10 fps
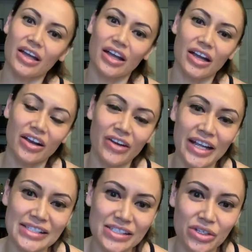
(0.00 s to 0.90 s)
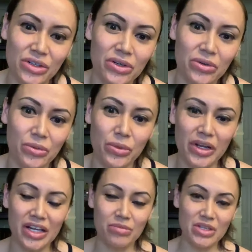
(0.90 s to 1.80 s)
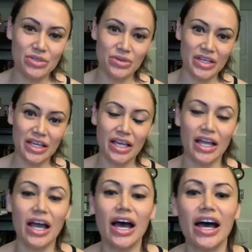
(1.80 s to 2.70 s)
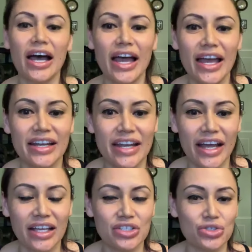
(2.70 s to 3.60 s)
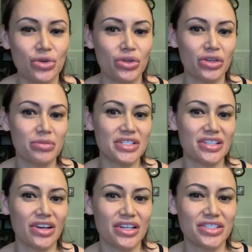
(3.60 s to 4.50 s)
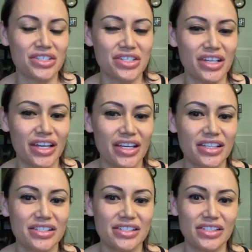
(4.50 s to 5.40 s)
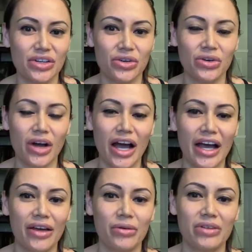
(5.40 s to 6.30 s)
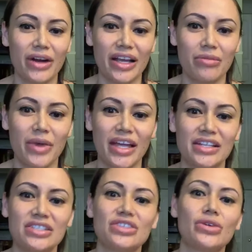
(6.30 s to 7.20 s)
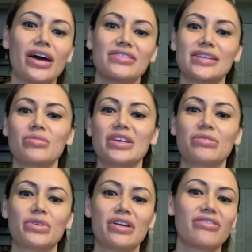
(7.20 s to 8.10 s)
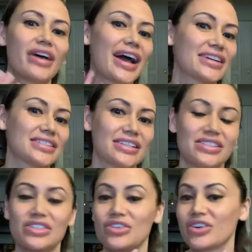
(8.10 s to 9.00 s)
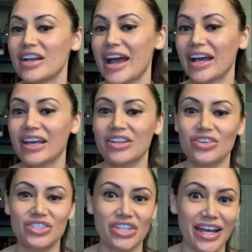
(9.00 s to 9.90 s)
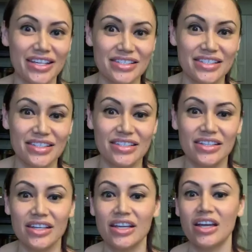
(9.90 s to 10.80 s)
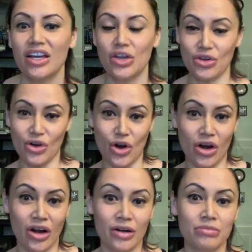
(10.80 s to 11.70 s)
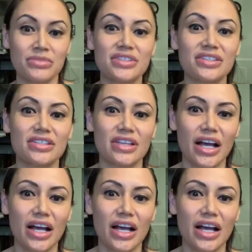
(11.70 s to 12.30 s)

Alright, so we're going to be doing a head, neck, and shoulder massage today. So I would recommend you have something where you have access to your neck and your chest, your arms.